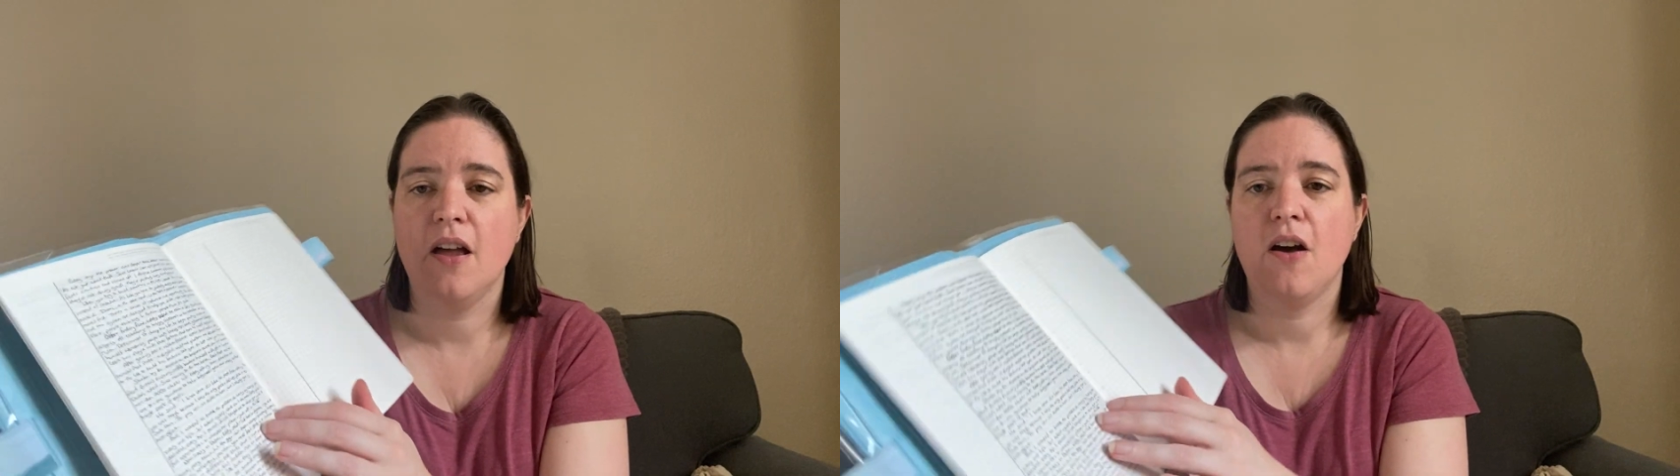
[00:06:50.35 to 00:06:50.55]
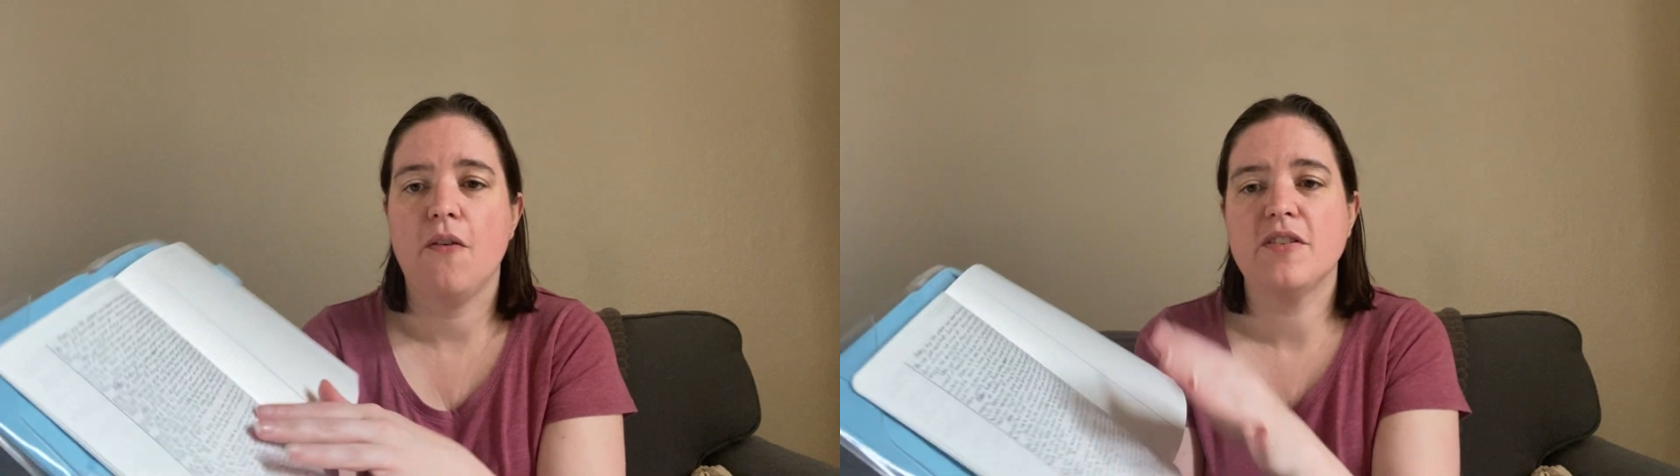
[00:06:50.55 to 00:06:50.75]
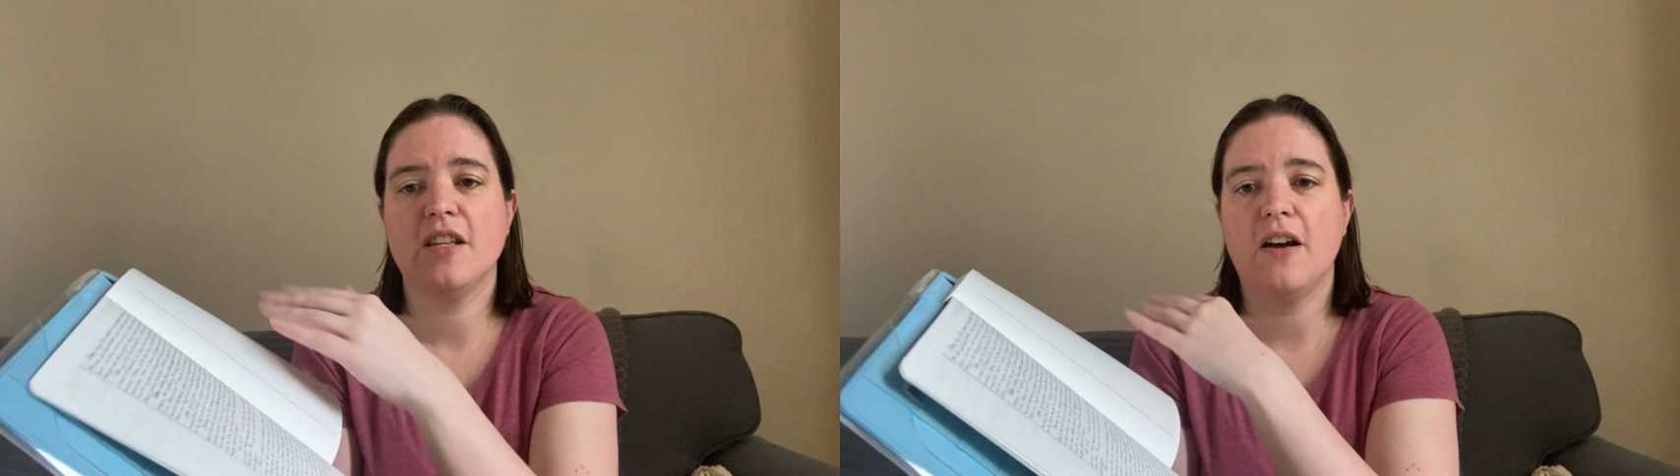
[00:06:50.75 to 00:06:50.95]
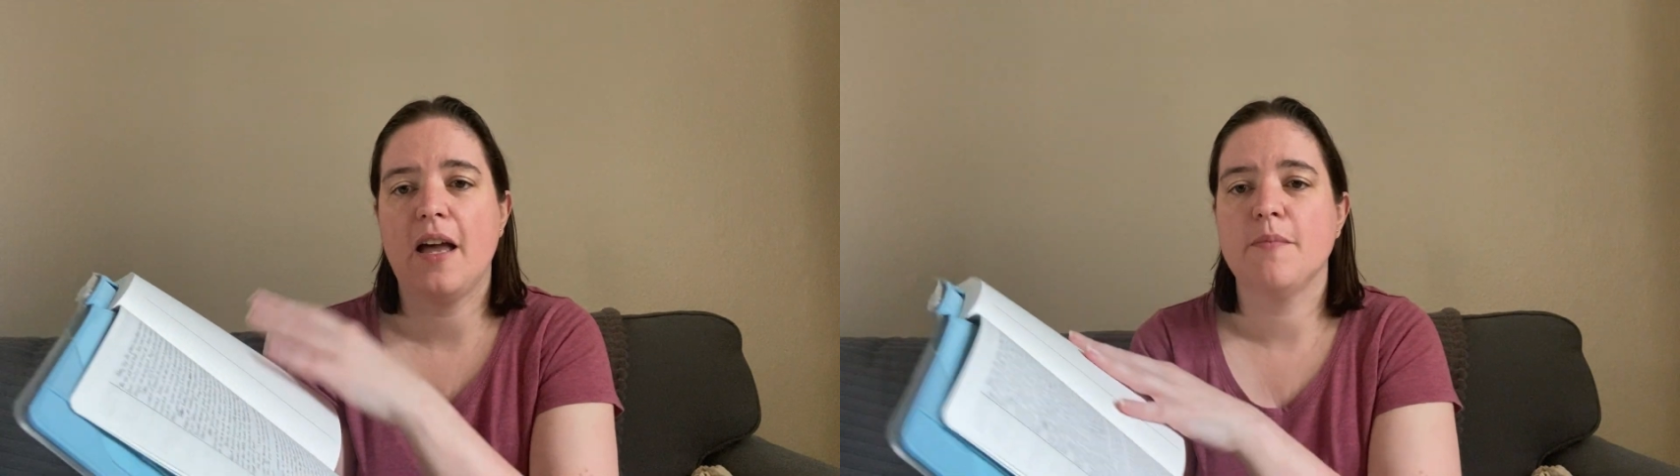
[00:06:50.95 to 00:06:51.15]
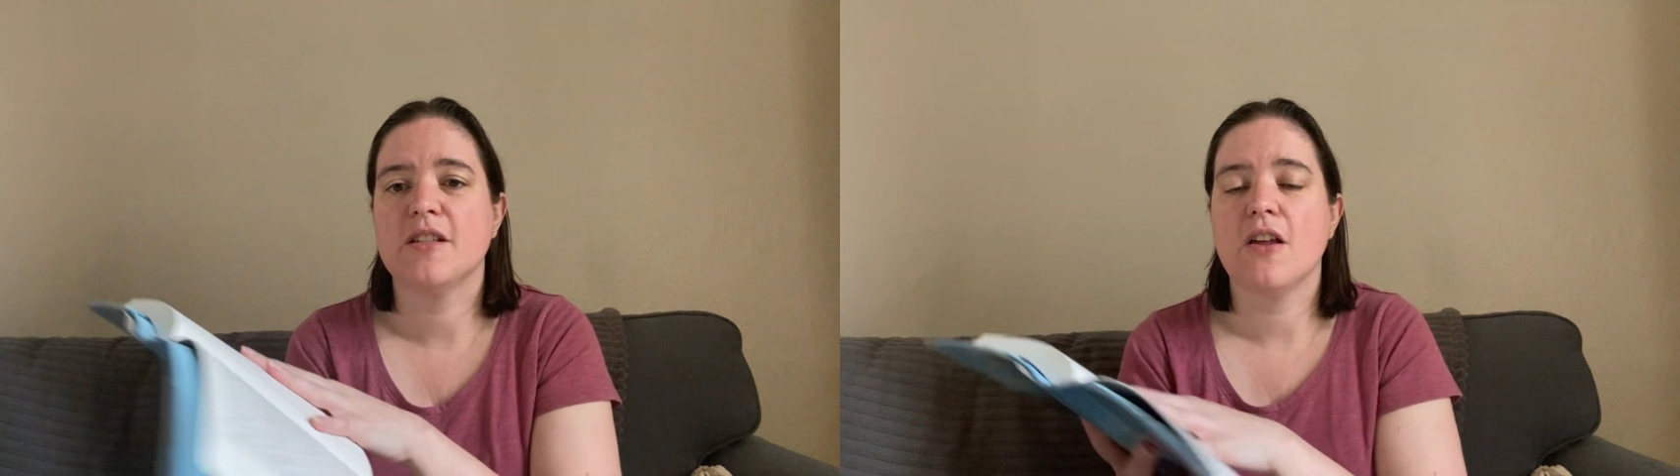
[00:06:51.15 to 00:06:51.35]
Obviously I
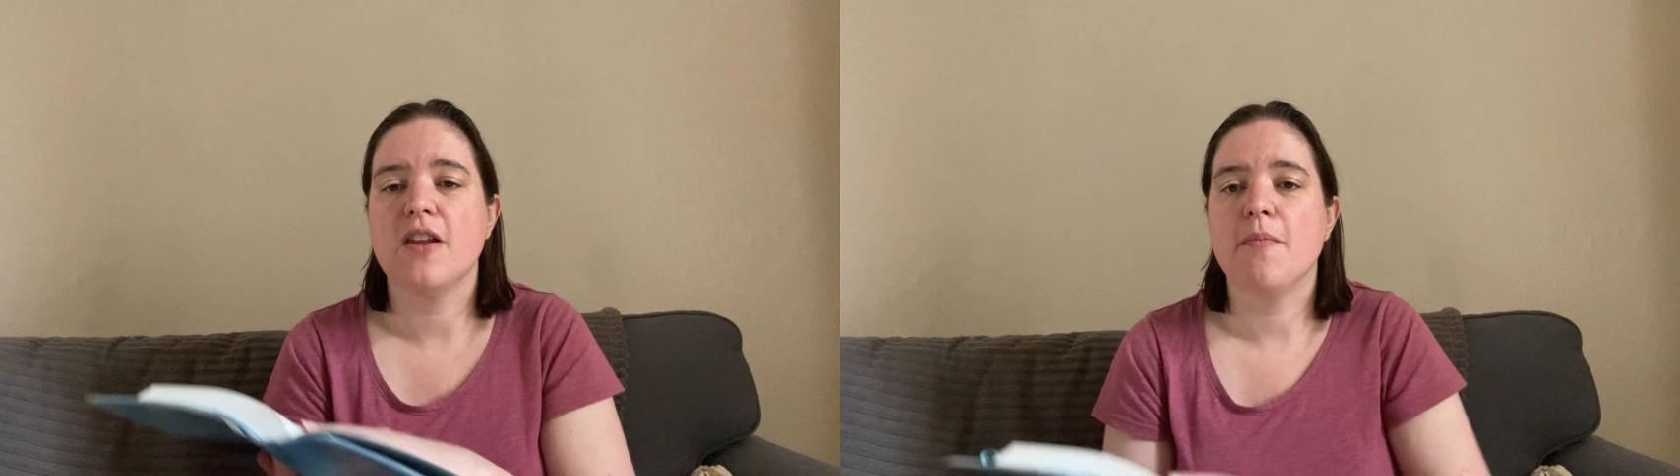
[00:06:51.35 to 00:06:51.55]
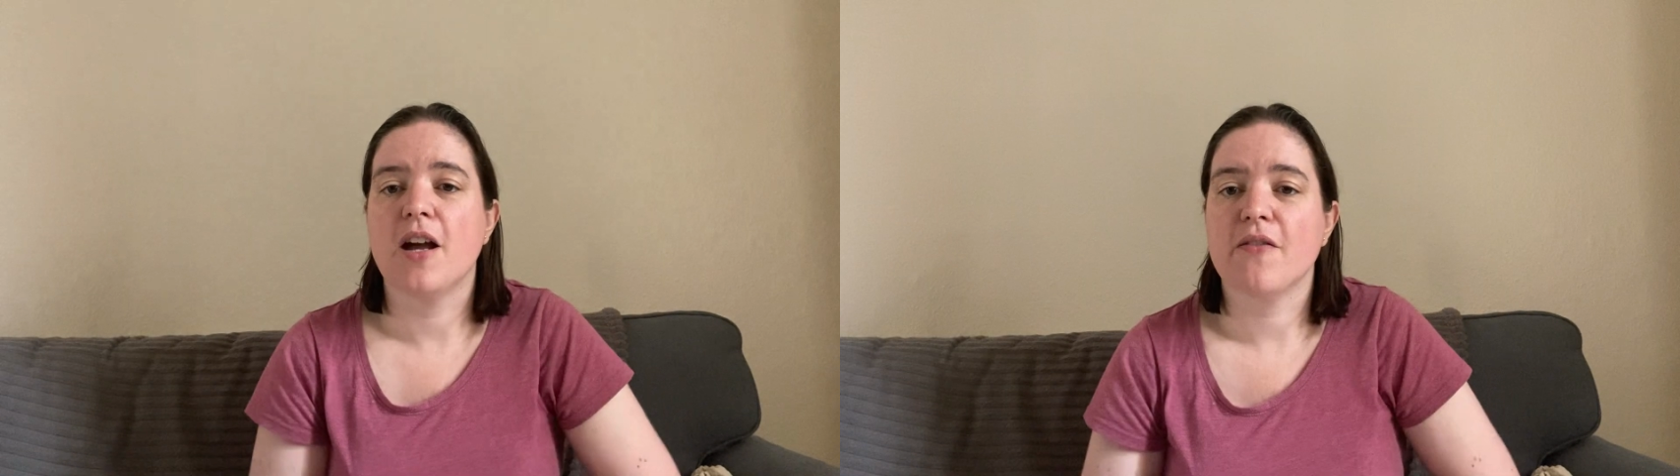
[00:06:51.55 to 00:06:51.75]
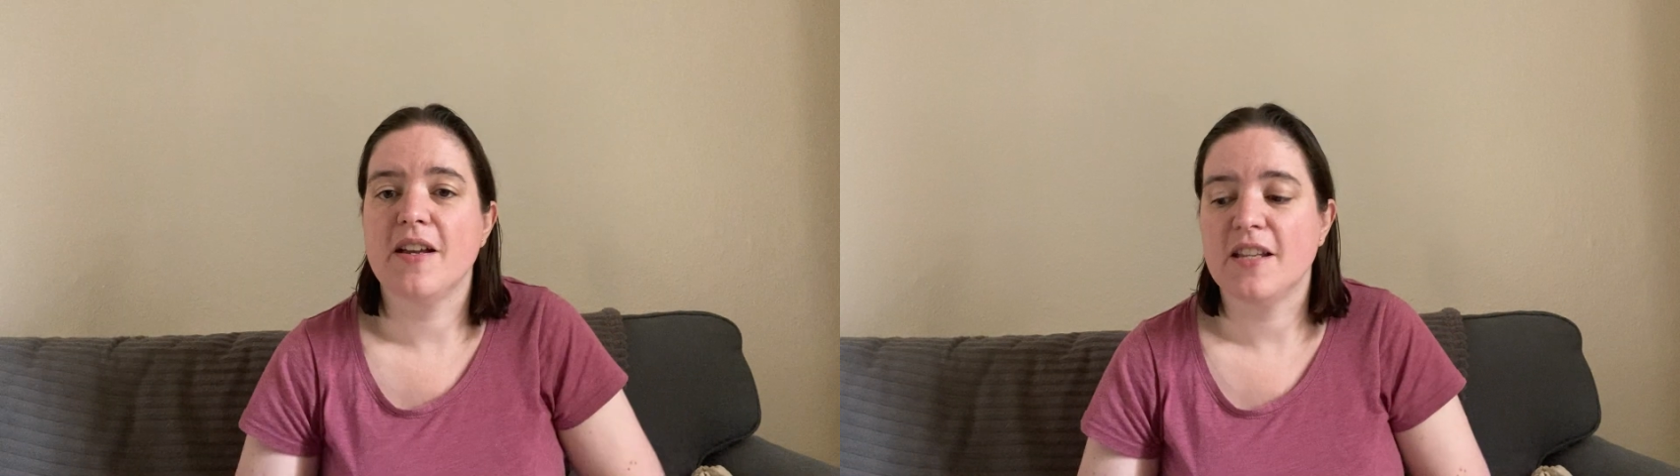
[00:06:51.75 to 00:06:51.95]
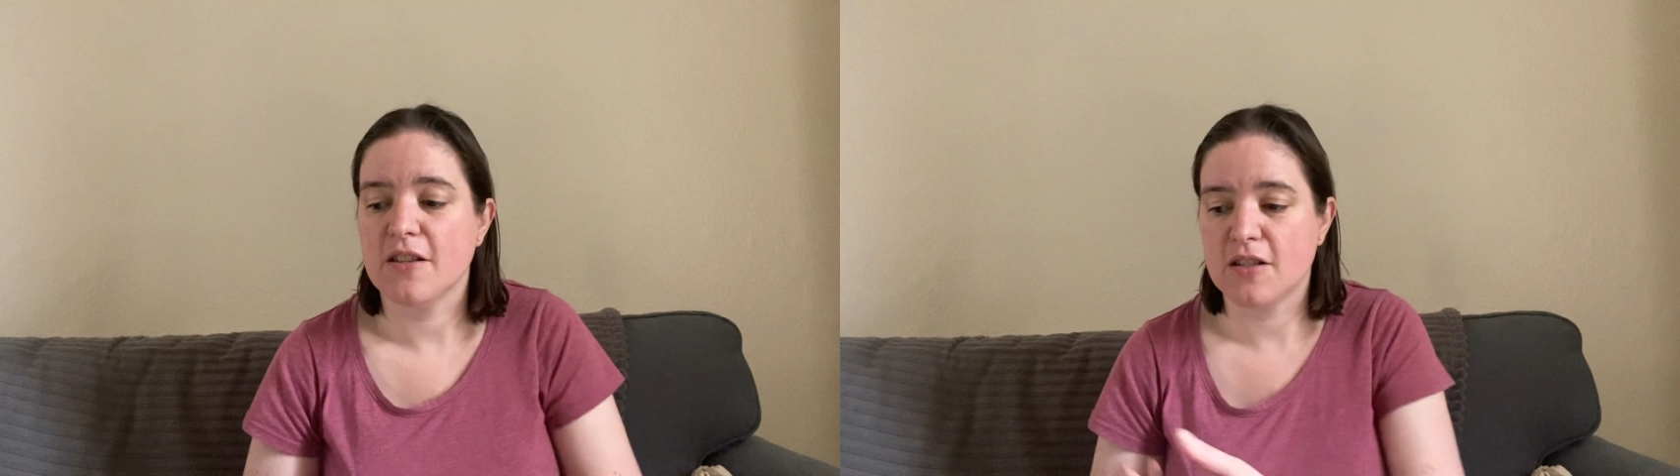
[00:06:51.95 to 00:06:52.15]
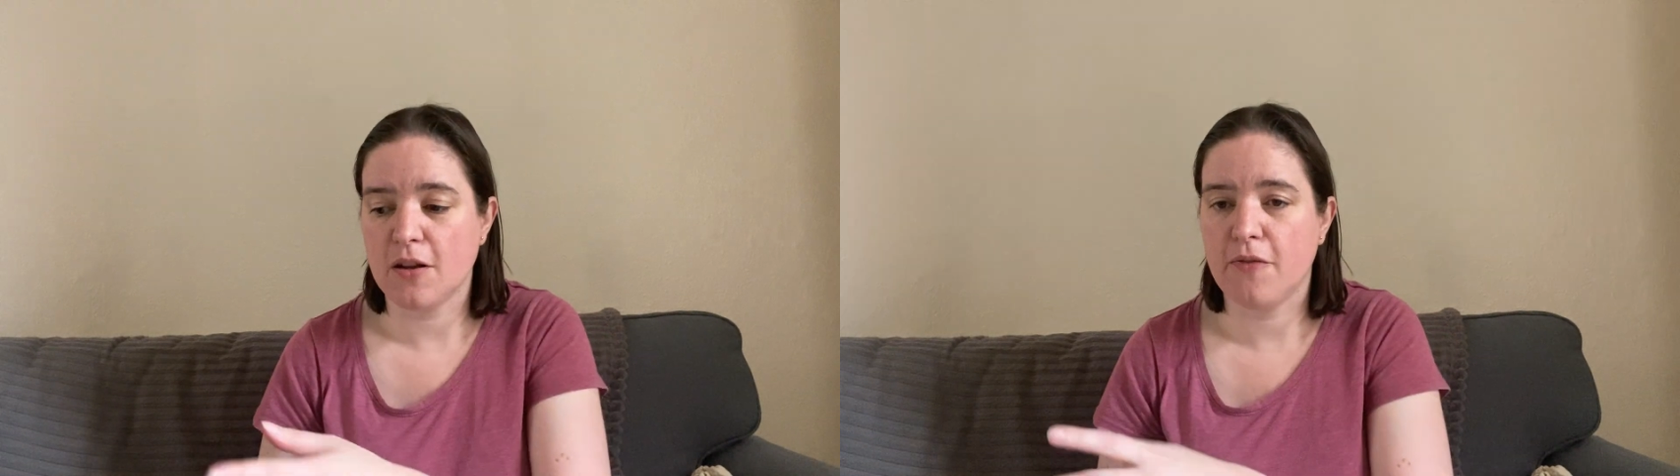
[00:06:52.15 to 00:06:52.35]
am slowly migrating the
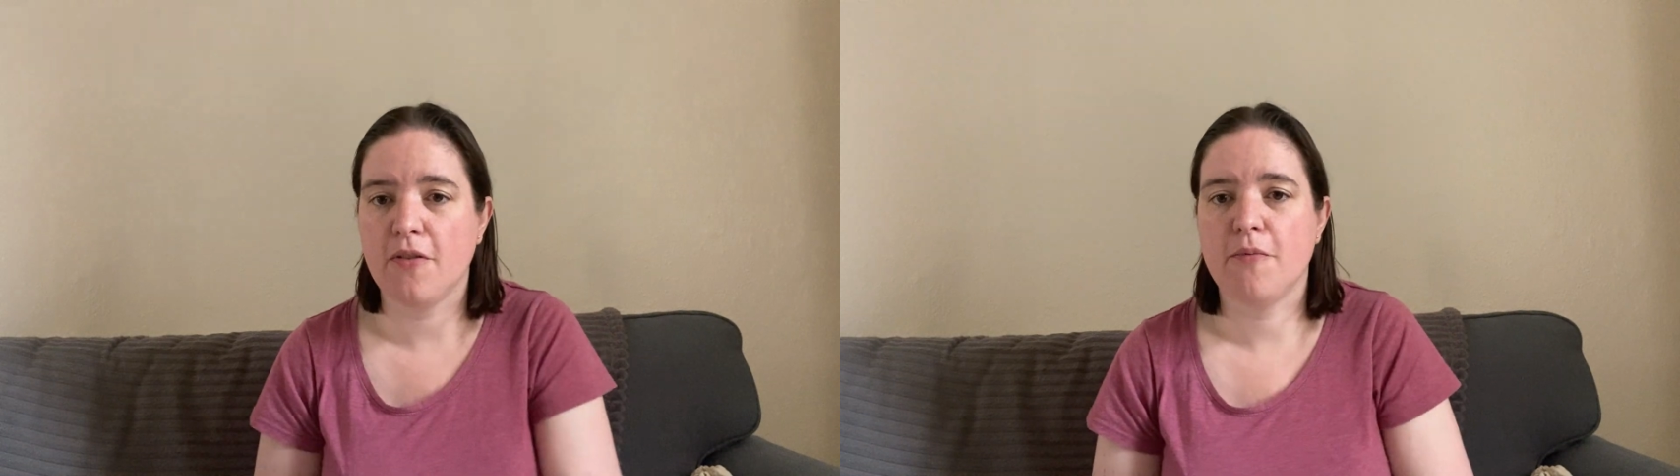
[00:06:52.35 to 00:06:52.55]
stuff